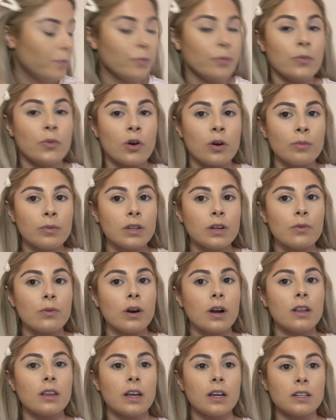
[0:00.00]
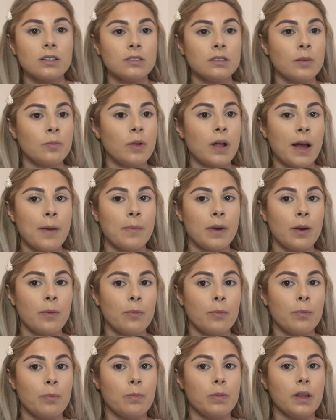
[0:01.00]
Normally where I like to apply my
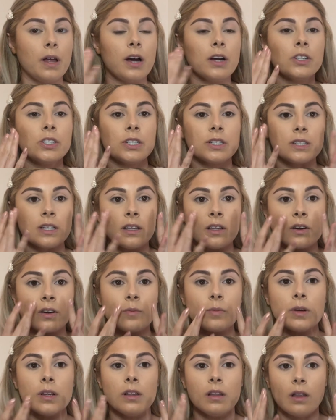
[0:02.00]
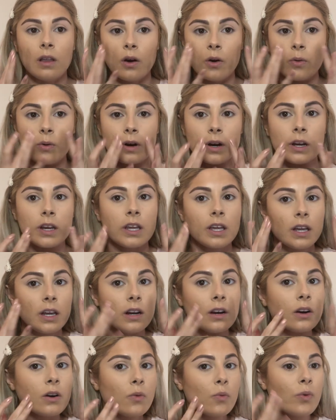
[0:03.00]
blush is a little bit lower
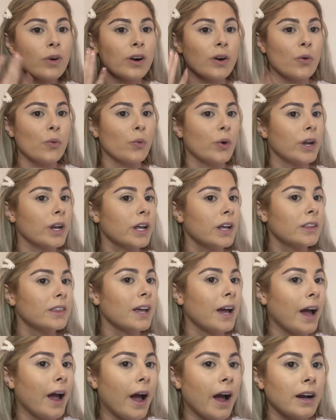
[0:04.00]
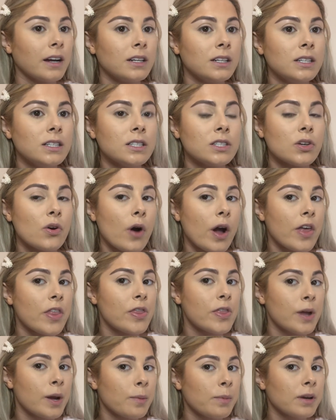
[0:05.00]
here where it would hit that acne, so I
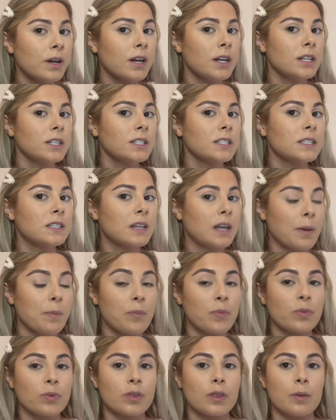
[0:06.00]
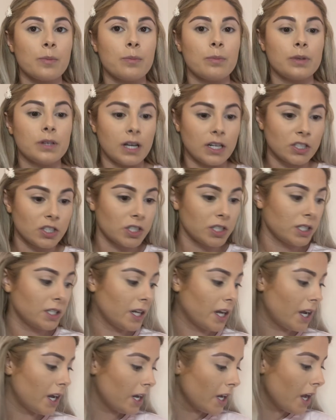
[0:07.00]
think I'm gonna skip the blush
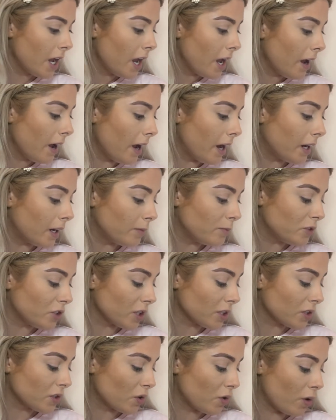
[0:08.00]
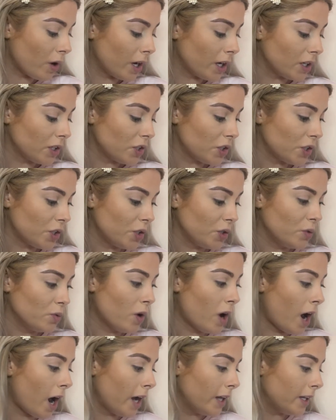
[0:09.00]
today and I'm just going to
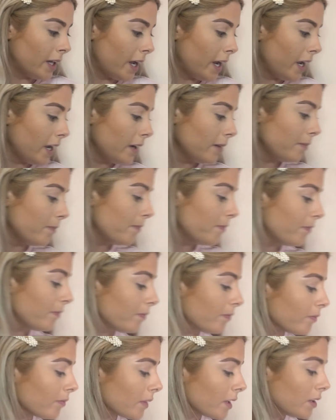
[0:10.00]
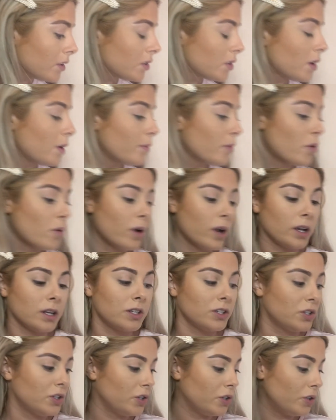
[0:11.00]
highlight. So I'm going
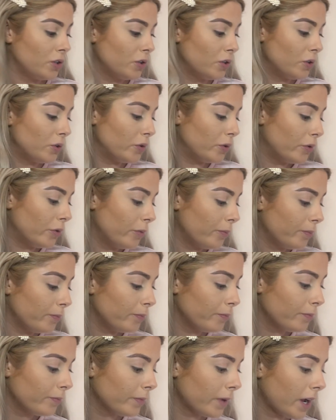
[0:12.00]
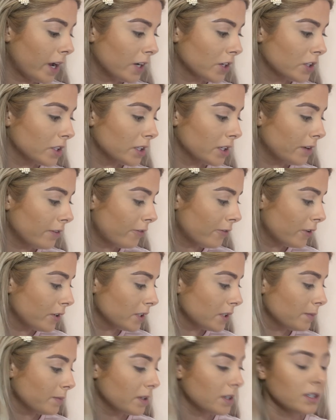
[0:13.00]
to, actually
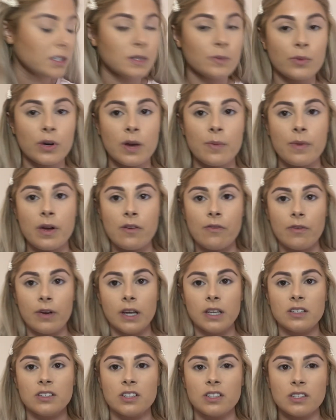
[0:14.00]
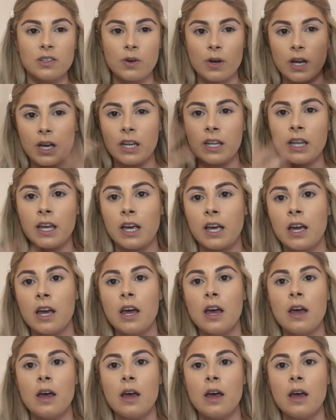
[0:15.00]
first I'm gonna spray my face just so it can, like,